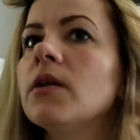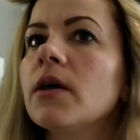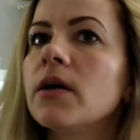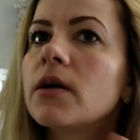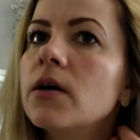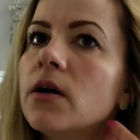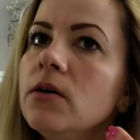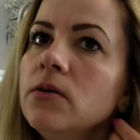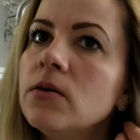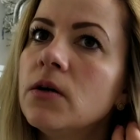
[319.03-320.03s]
There you
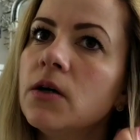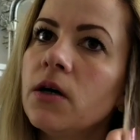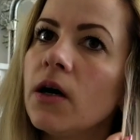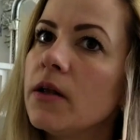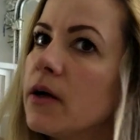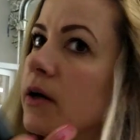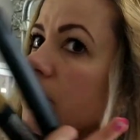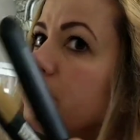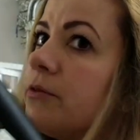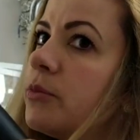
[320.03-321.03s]
go. And I
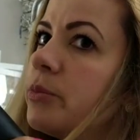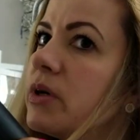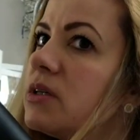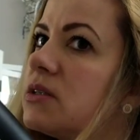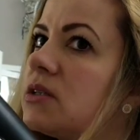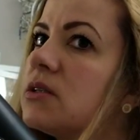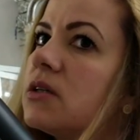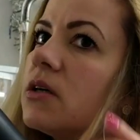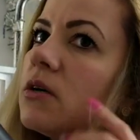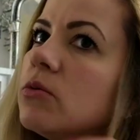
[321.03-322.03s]
have few pieces
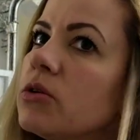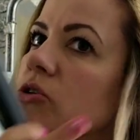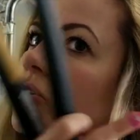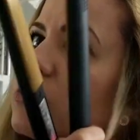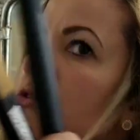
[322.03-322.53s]
here which are